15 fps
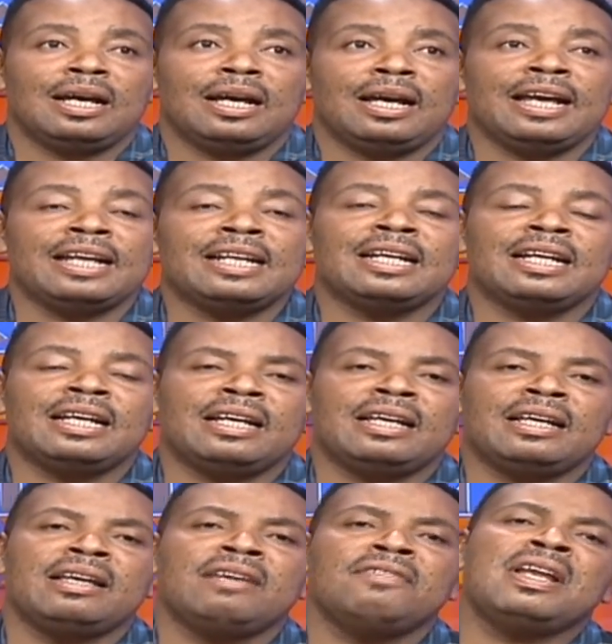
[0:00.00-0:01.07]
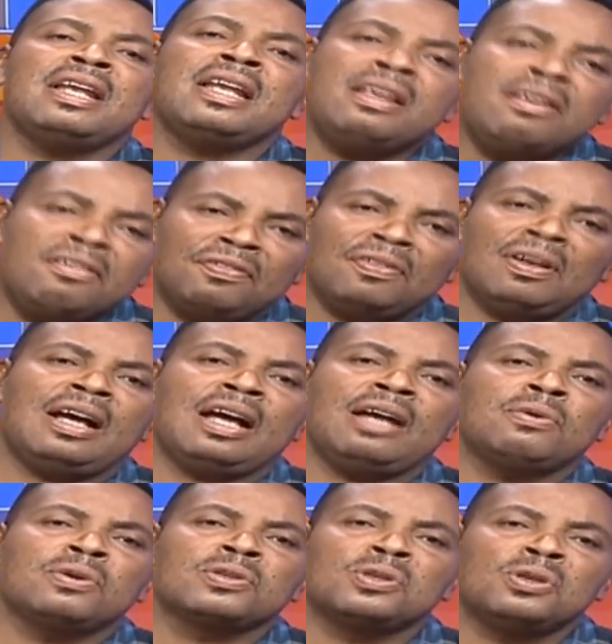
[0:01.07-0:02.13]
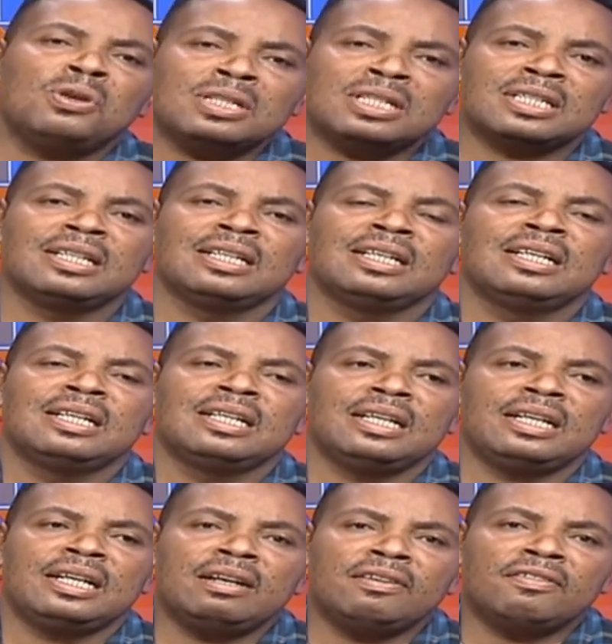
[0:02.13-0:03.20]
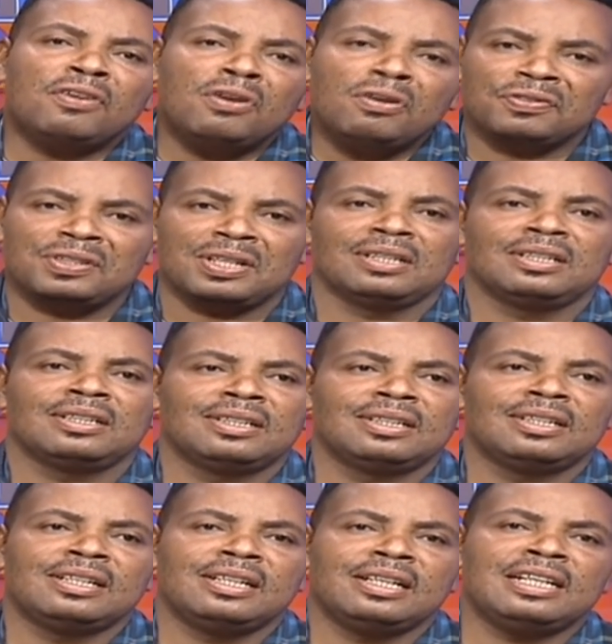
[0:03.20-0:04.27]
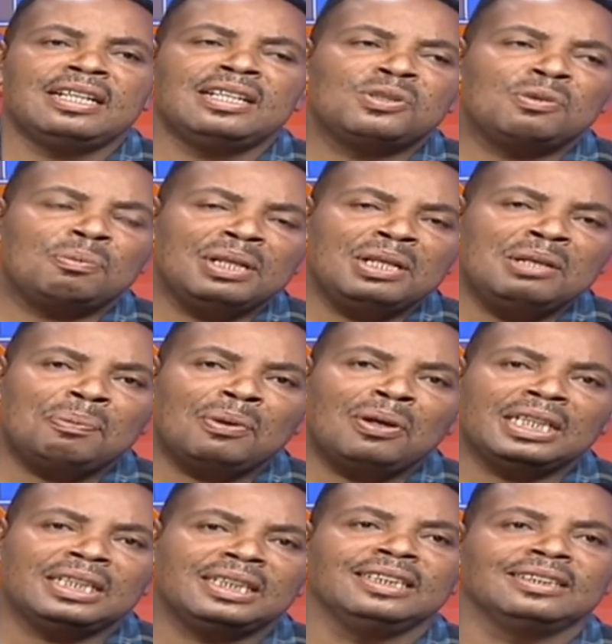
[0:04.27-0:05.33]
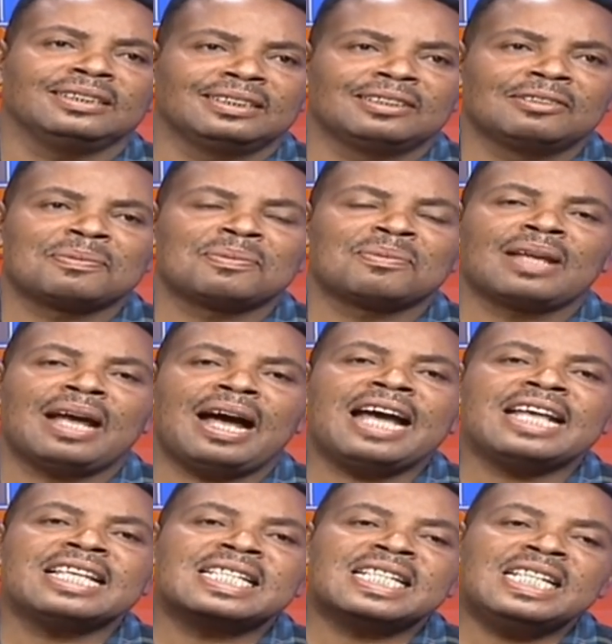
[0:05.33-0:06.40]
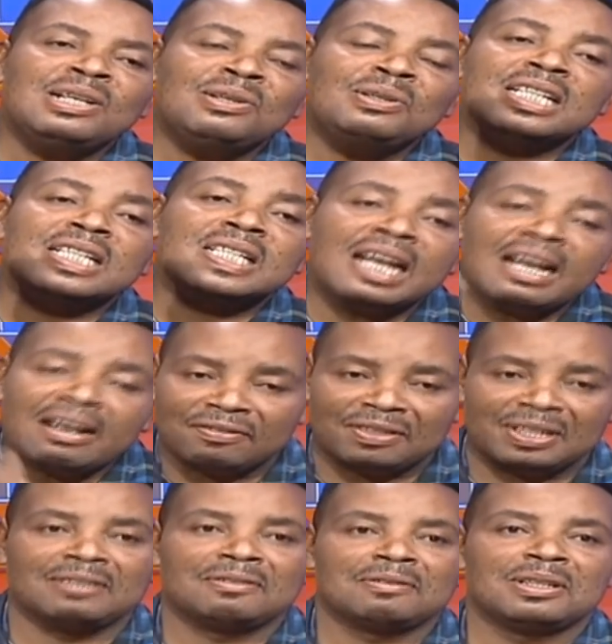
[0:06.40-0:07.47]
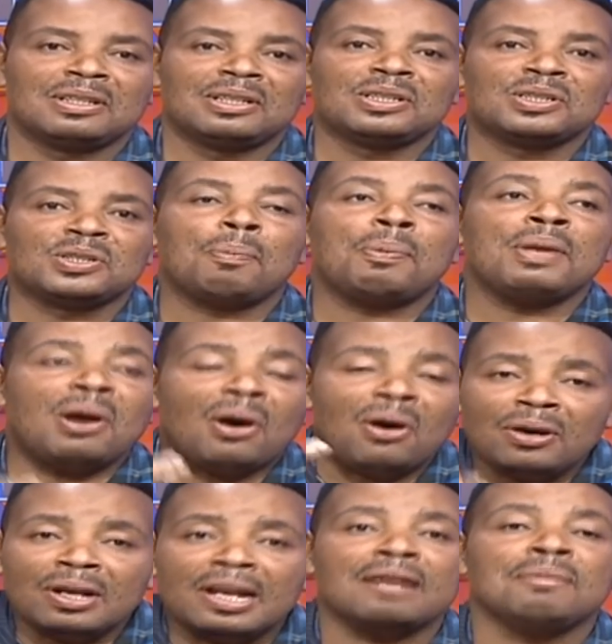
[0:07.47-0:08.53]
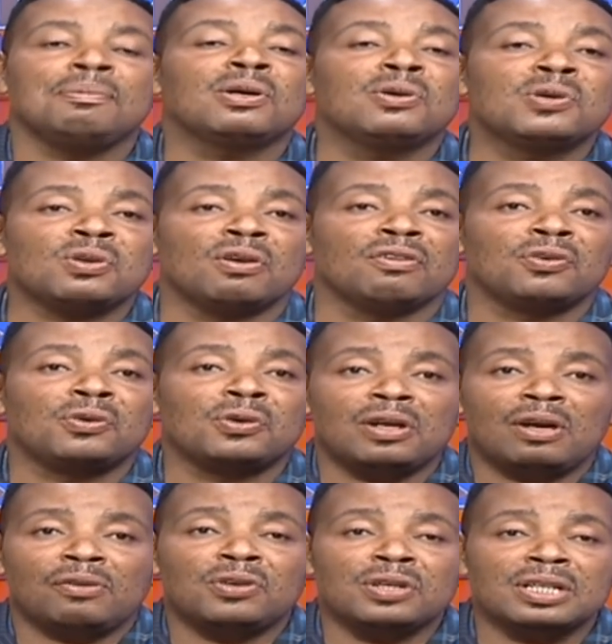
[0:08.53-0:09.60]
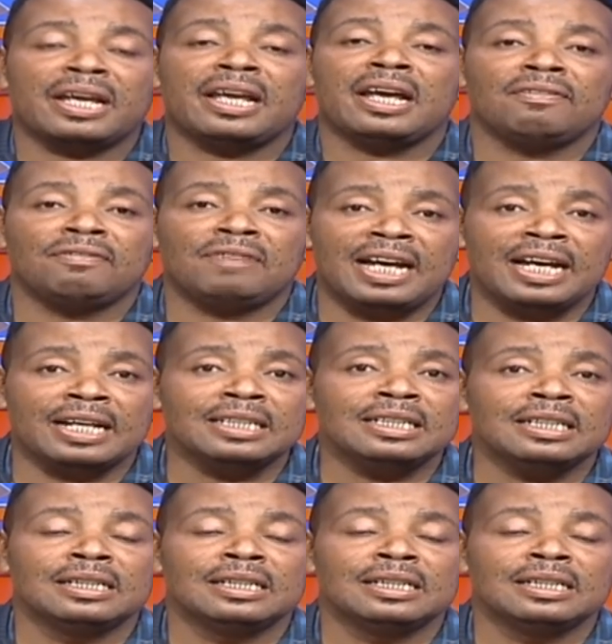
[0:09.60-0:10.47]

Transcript: And even if I was not involved in Jubilee politics, I still deserved to be honored because of, wh of what I have done